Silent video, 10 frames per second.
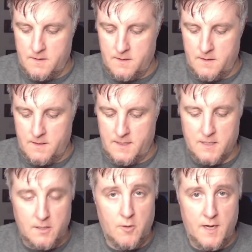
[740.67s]
It's
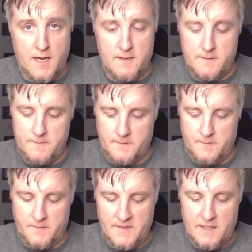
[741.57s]
loading.
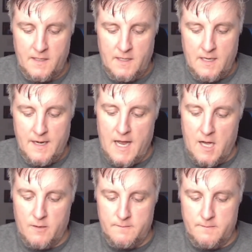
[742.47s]

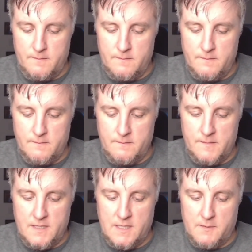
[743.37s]
Now,
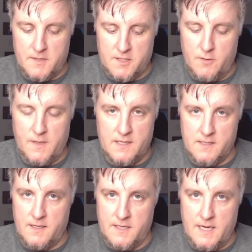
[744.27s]
I'm assuming this is
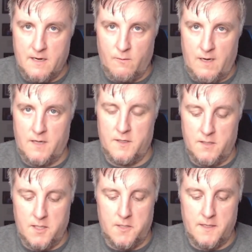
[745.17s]
going to take a while to
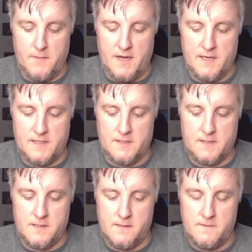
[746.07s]
load. I mean,
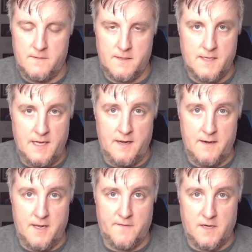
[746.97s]
it's getting it
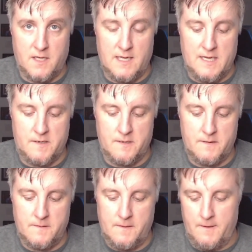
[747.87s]
off the cloud.
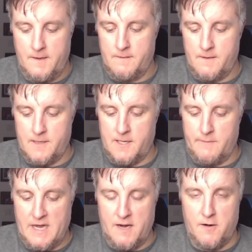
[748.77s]

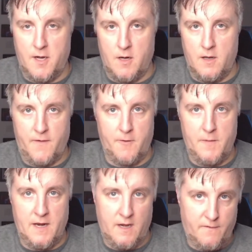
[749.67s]
I don't know if it would be
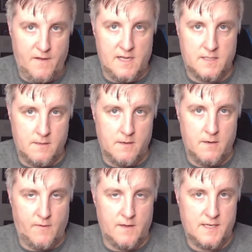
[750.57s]
any faster
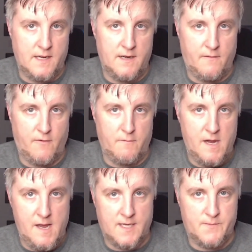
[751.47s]
if I was getting it from my
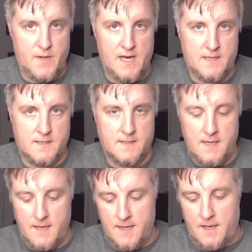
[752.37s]
Xbox
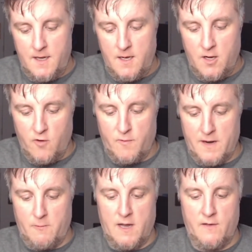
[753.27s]
over my
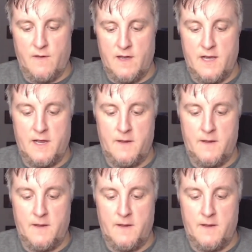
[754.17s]
Wi-Fi,